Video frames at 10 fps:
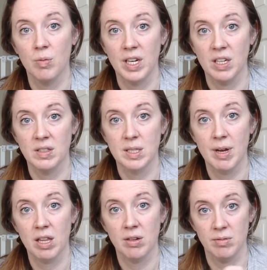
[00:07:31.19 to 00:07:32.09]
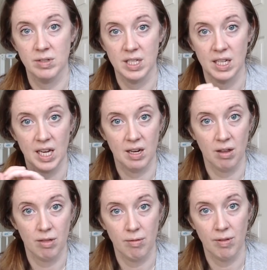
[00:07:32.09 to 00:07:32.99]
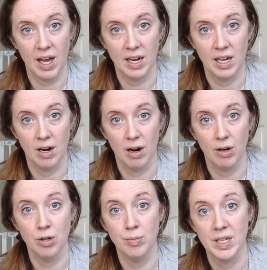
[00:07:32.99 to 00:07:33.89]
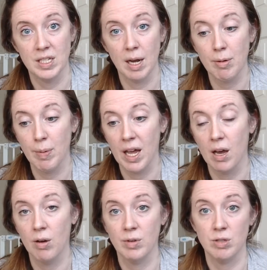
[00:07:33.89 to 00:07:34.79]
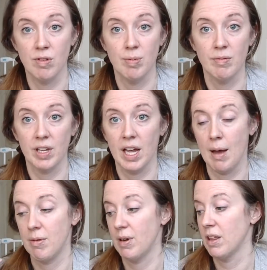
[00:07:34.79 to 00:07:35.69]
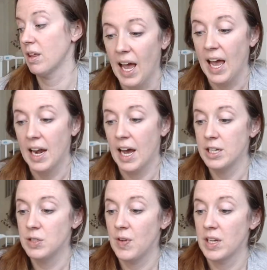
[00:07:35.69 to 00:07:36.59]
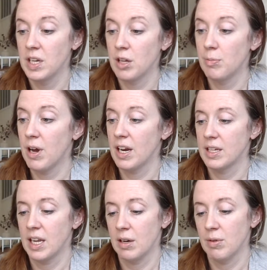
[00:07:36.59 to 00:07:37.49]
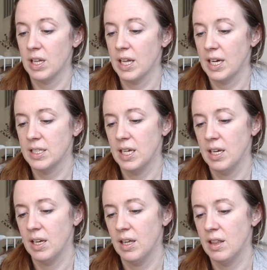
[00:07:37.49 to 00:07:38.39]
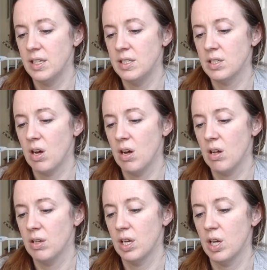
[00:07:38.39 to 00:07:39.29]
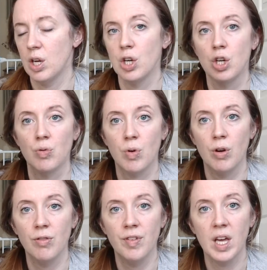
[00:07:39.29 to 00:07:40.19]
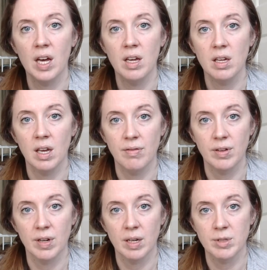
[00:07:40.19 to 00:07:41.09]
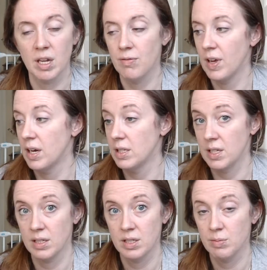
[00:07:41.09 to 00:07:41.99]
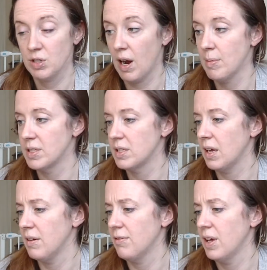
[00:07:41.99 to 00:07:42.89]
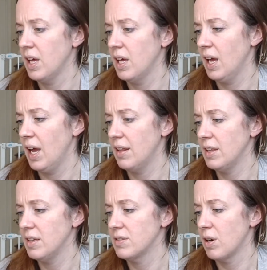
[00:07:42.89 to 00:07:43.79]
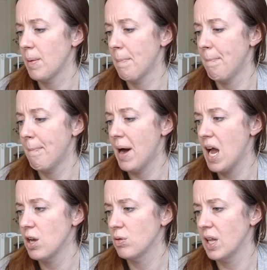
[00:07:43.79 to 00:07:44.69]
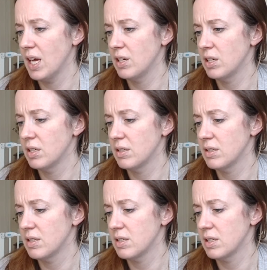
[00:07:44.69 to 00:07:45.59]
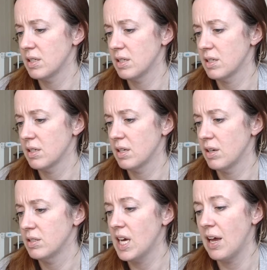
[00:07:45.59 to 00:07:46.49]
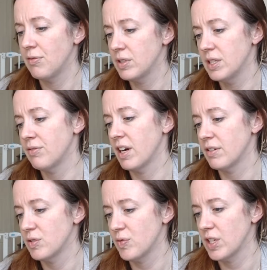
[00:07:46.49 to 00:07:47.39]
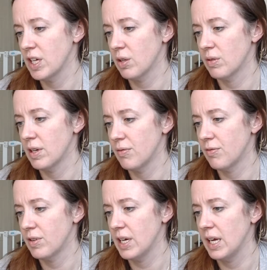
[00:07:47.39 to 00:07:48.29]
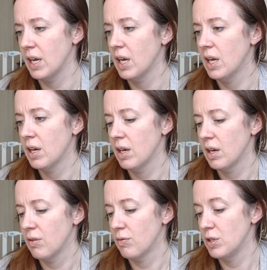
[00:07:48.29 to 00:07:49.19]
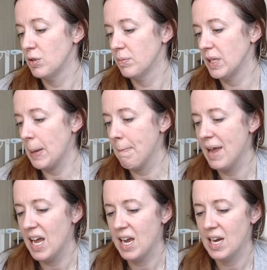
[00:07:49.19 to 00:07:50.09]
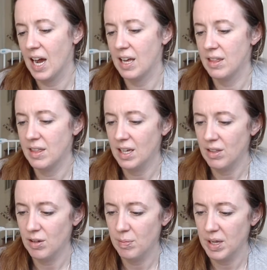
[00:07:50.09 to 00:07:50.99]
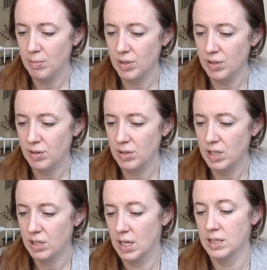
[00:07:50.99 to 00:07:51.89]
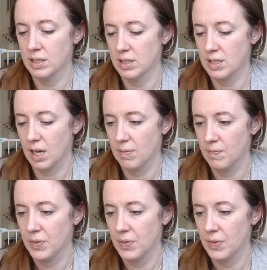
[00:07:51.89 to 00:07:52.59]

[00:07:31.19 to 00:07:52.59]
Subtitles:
When he goes to the bathroom, we take that, throw that in our Ubi diaper pail, which we've been really happy with. And I just found another product that I really liked. This is called Grovia. If you're an Amazon fan, it's on Subscribe and Save. And these are bio liners, dye-free, fragrance-free, chlorine-free, renewably made. I think they're bamboo. It doesn't say.